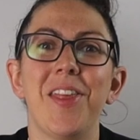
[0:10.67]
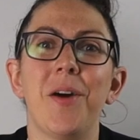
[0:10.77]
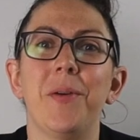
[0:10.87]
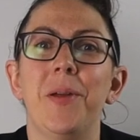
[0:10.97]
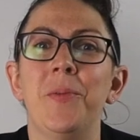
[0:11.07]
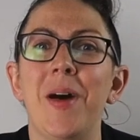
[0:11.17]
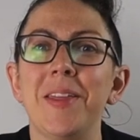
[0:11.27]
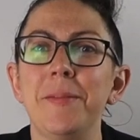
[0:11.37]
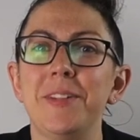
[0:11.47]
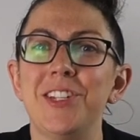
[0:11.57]
Hello, and
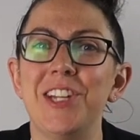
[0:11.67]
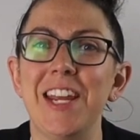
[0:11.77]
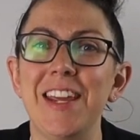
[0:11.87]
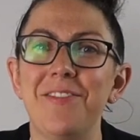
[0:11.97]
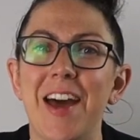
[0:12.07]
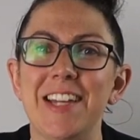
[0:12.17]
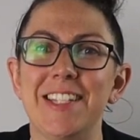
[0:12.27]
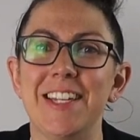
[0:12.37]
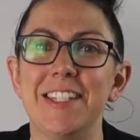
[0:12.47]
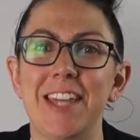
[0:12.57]
welcome to JD
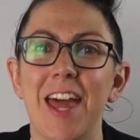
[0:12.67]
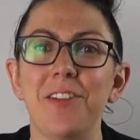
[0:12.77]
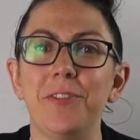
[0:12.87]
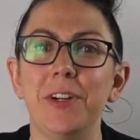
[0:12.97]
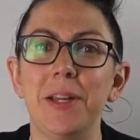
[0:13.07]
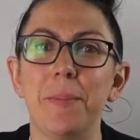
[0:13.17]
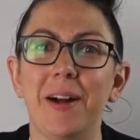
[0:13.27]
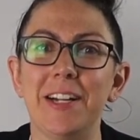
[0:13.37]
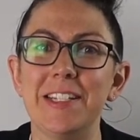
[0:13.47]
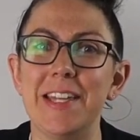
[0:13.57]
Advising's California
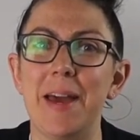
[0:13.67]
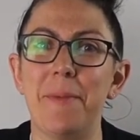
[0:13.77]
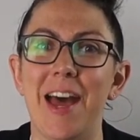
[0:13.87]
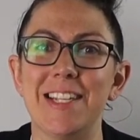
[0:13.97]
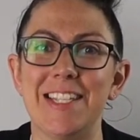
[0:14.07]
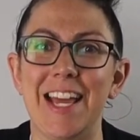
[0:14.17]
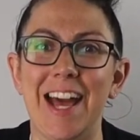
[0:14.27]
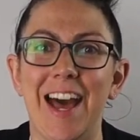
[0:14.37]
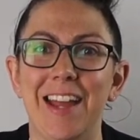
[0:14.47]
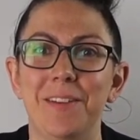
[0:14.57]
Bar Exam Essay
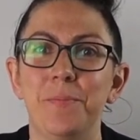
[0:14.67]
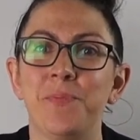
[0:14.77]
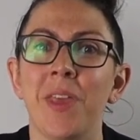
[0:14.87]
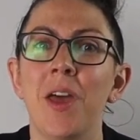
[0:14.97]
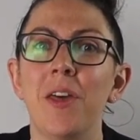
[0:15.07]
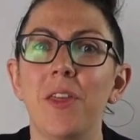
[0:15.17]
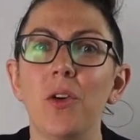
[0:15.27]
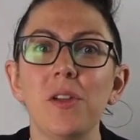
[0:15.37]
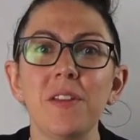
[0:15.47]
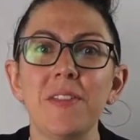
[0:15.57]
Guide. The
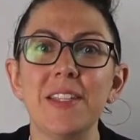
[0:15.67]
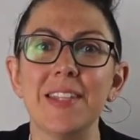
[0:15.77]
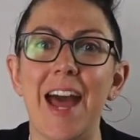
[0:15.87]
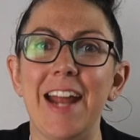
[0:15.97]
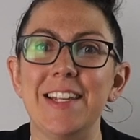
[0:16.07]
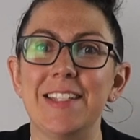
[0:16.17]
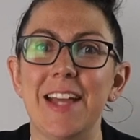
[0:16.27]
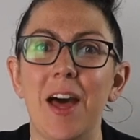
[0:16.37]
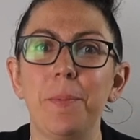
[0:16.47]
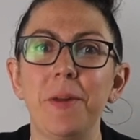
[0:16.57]
goal of this guide is to
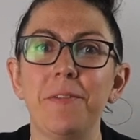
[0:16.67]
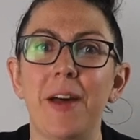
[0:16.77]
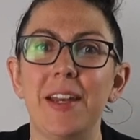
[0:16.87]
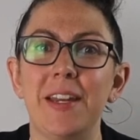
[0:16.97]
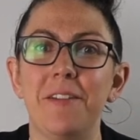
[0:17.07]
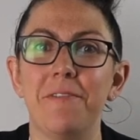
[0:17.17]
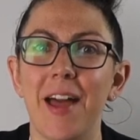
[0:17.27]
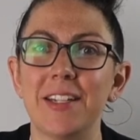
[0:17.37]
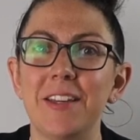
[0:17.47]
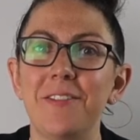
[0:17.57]
help you find an
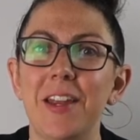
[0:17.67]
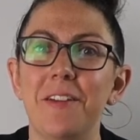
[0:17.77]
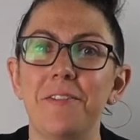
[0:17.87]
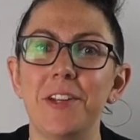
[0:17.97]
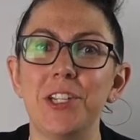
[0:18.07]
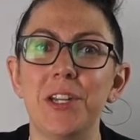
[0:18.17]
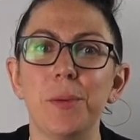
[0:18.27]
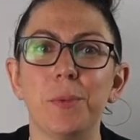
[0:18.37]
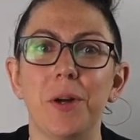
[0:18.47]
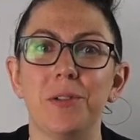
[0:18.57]
effective and efficient
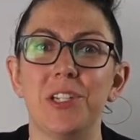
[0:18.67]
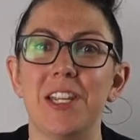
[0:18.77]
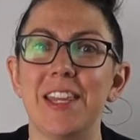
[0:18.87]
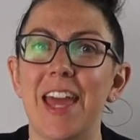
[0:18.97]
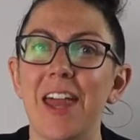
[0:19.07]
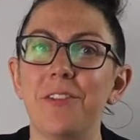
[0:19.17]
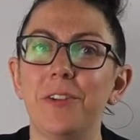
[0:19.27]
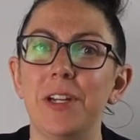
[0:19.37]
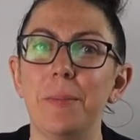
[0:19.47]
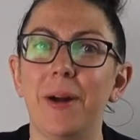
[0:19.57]
approach to the
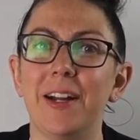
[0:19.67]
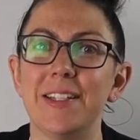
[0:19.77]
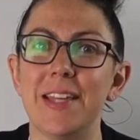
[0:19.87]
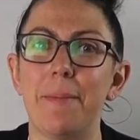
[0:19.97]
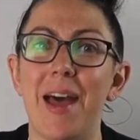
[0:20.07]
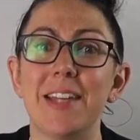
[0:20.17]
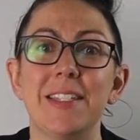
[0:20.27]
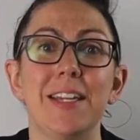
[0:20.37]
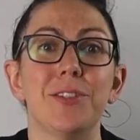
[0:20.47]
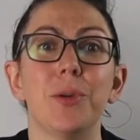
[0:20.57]
California Bar Exam
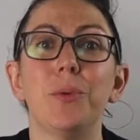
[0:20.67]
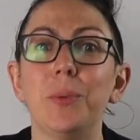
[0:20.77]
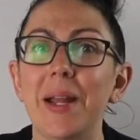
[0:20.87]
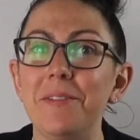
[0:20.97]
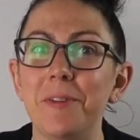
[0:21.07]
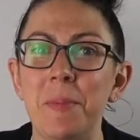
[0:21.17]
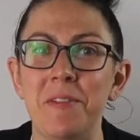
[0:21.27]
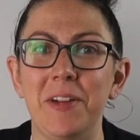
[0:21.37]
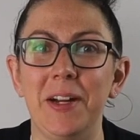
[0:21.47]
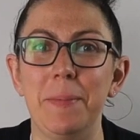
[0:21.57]
essays right from
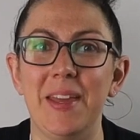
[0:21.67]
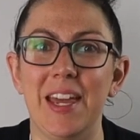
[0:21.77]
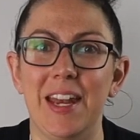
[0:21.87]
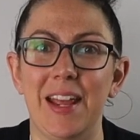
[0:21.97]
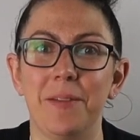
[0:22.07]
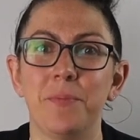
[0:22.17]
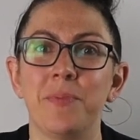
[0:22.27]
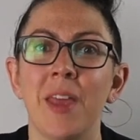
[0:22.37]
the very beginning.